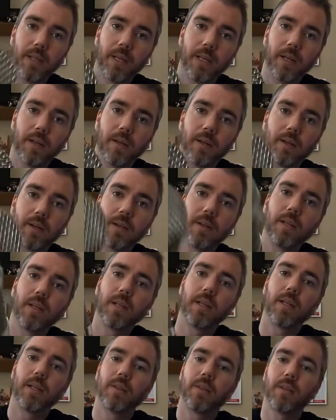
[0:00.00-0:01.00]
there.
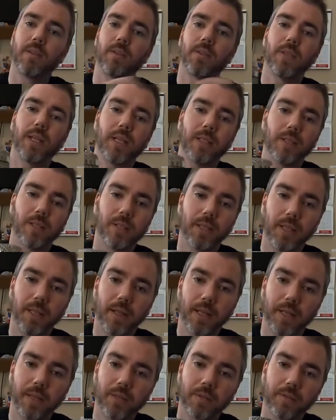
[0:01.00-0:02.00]
This is actually
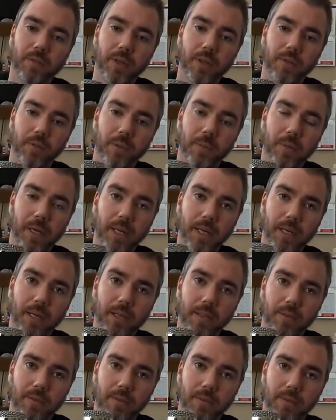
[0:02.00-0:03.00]
like the front of the mic,
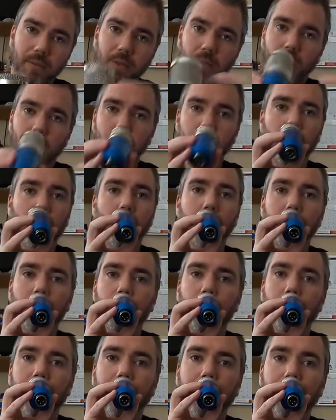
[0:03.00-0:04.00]
so you don't talk
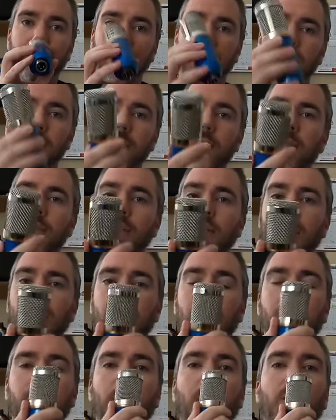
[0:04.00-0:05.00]
into it like this.
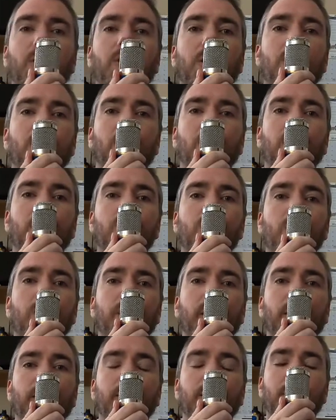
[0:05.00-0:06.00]
You actually talk into it
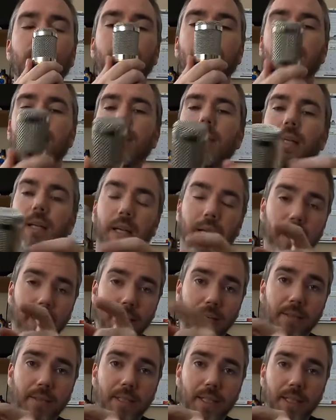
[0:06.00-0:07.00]
like this. And
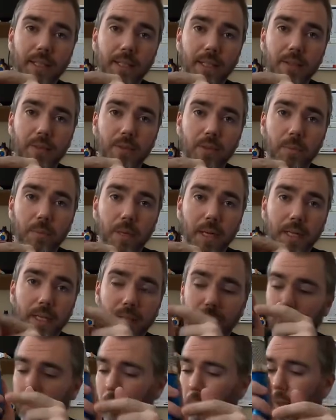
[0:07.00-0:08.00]
it is a condenser mic.
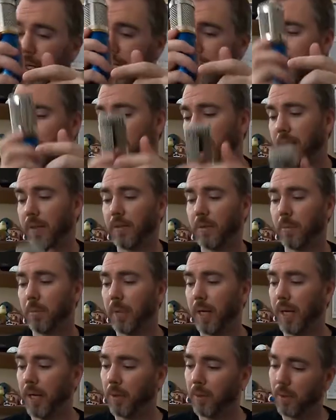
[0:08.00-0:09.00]
It requires phantom
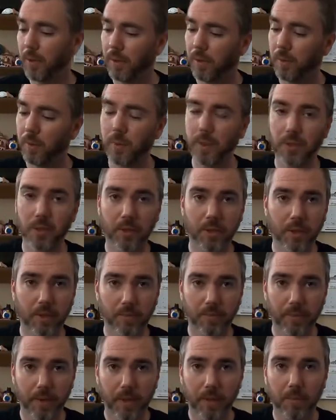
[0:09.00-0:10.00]
power, which
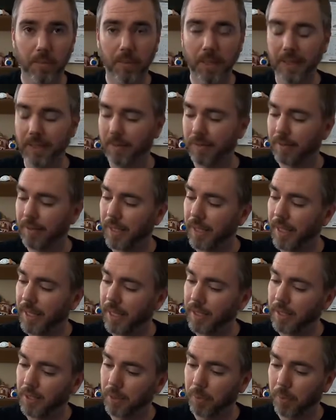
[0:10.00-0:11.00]
means
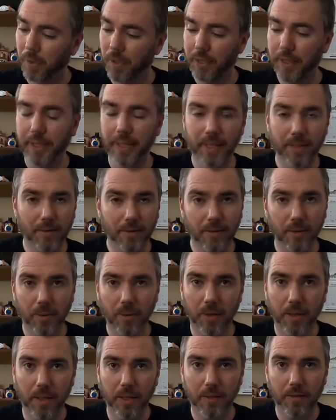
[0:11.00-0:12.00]
that you plug it into
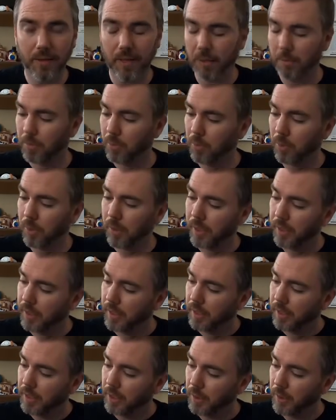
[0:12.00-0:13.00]
the soundboard,
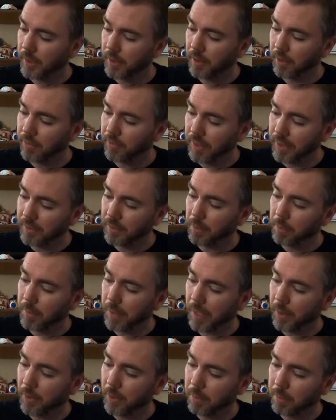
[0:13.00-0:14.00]
you hit the phantom
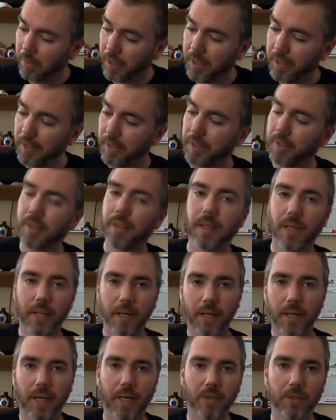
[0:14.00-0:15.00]
power button,
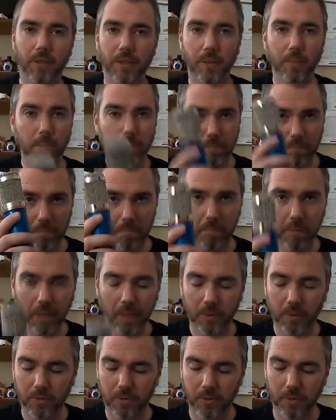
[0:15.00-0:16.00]
and it actually
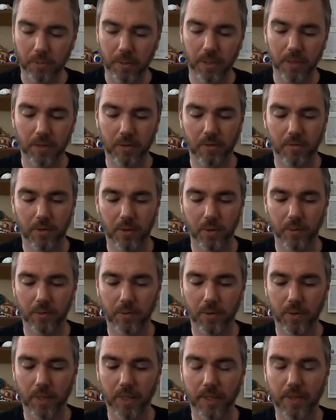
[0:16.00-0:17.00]
powers the microphone
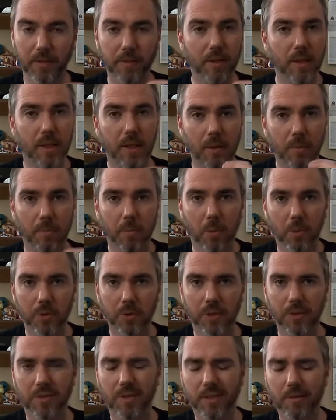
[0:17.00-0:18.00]
so that it's more
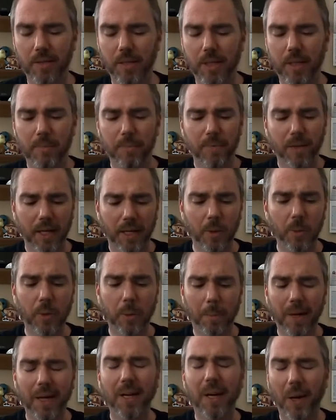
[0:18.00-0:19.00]
sensitive. It
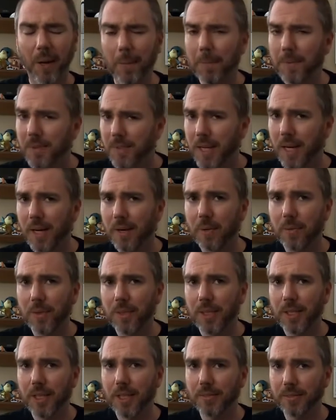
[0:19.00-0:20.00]
would pick up
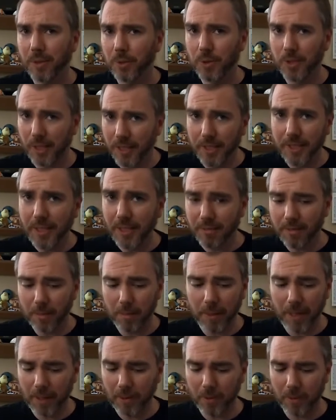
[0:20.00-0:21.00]
sound if you didn't give
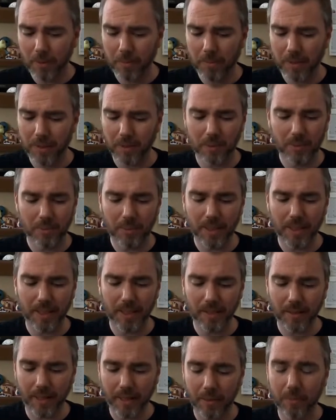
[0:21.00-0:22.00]
it power, but it would
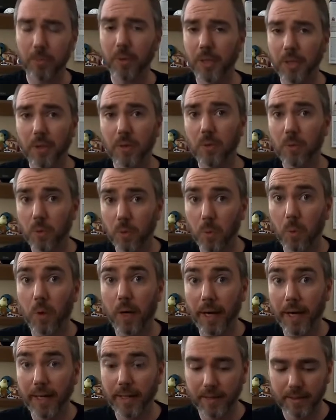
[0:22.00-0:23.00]
be like pretty
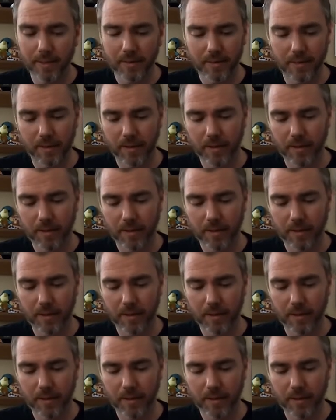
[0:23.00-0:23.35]
quiet.